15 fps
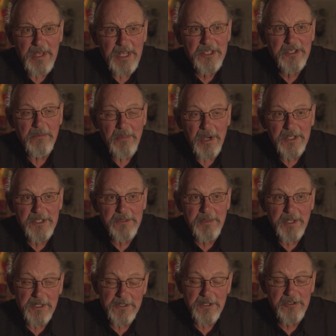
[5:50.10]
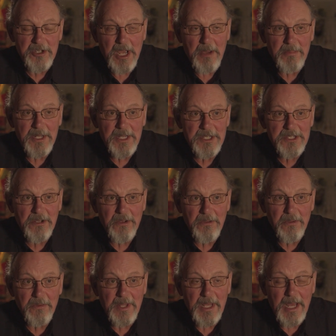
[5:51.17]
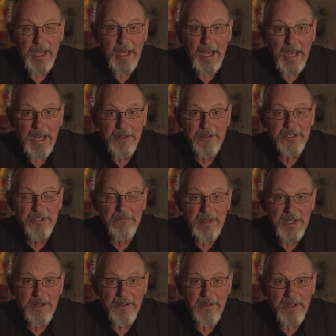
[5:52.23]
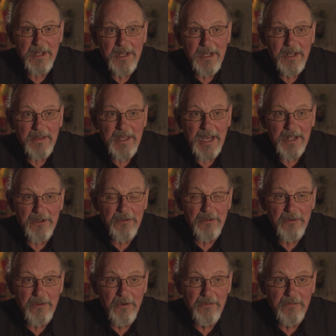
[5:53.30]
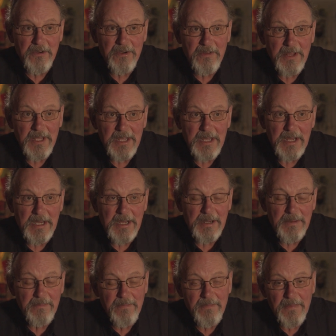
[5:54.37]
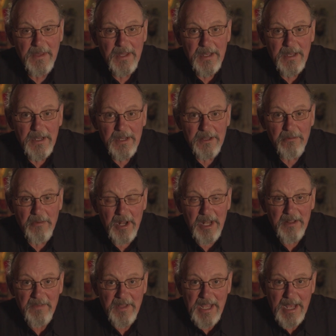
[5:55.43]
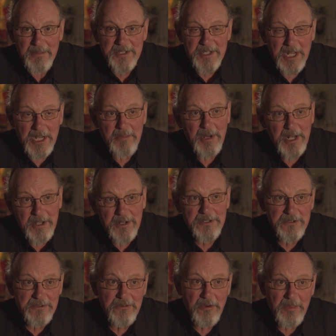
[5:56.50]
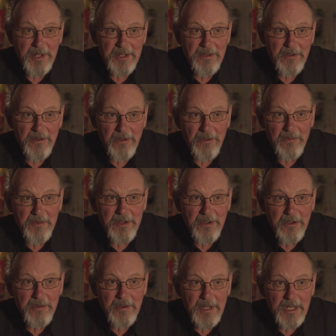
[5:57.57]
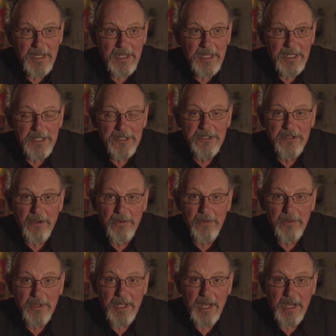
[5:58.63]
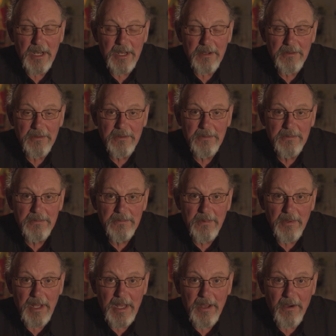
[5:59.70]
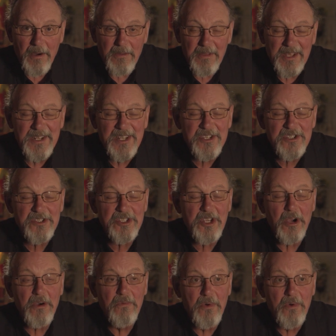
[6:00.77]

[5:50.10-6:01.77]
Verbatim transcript: weeks or months because the Japanese, although they had surrendered, they hadn't turned over the uh, the running of the camps to anybody because there's nobody to turn it over to. So uh, the conditions got